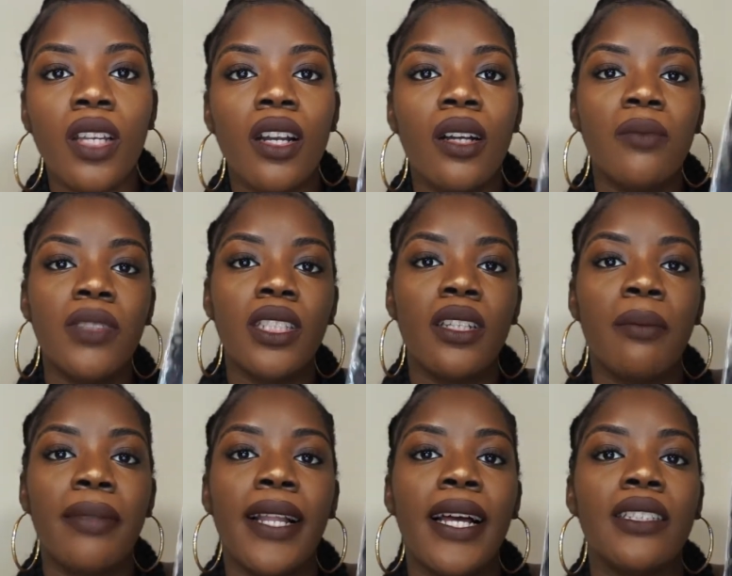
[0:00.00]
Comes in a
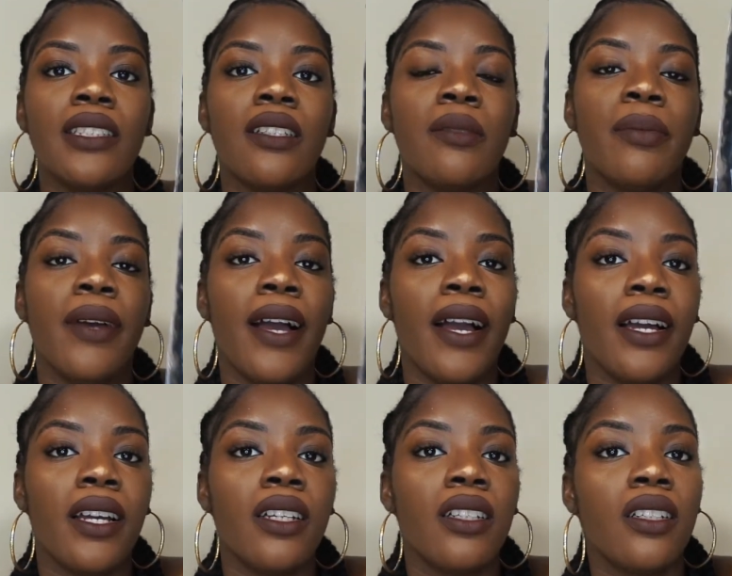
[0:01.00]
plastic
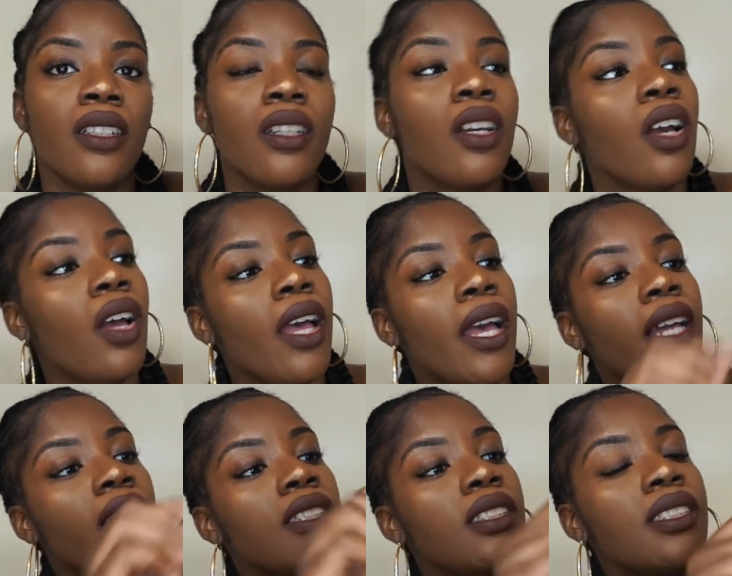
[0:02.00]
bag.
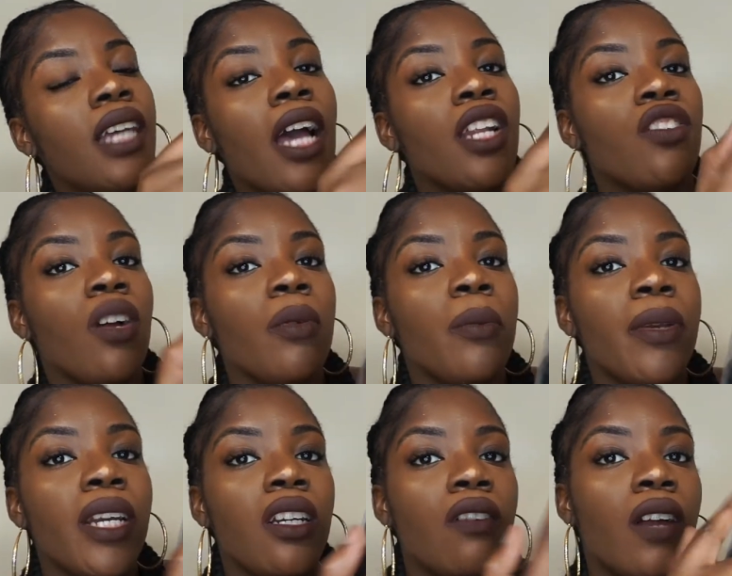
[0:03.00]
I'm gonna tie the rubber
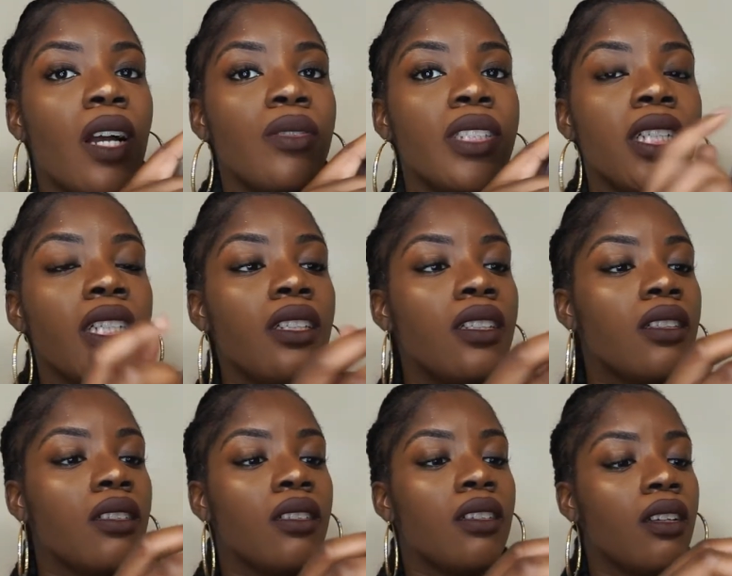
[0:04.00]
band around it.
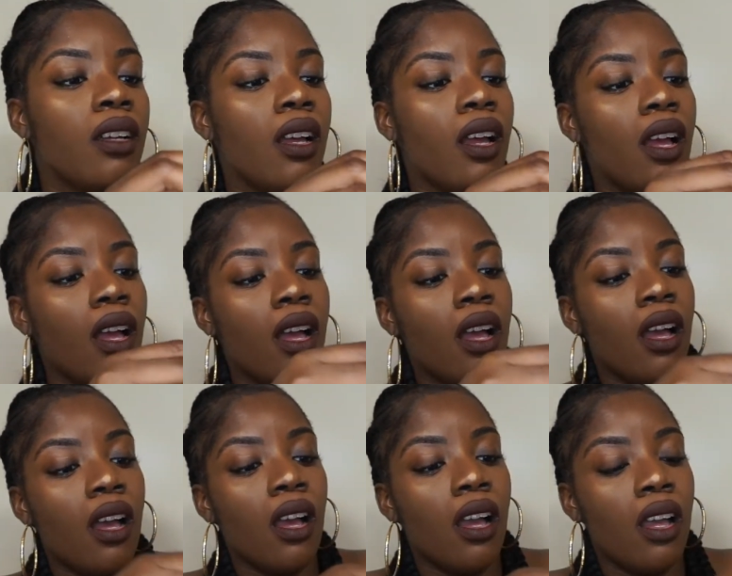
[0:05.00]

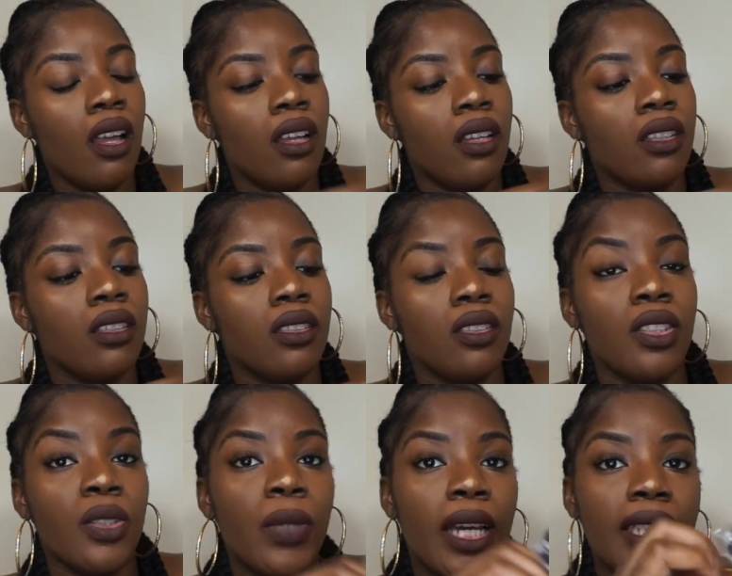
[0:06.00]
So then
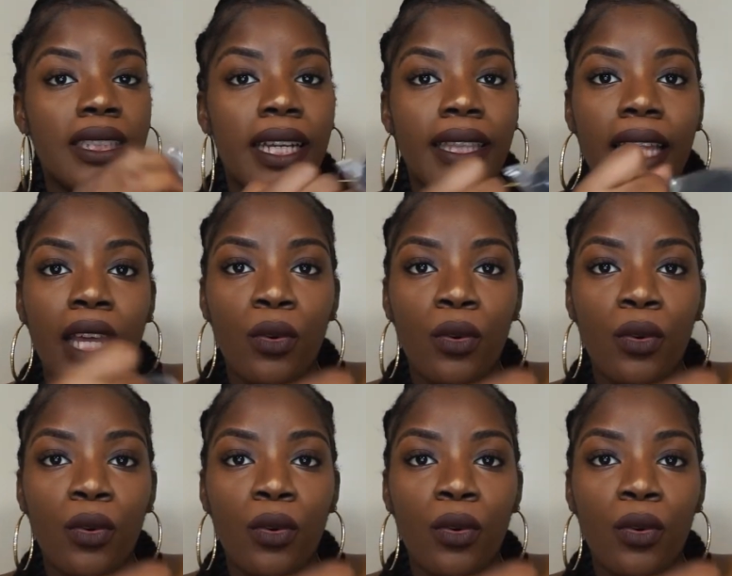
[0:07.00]
you gotta take that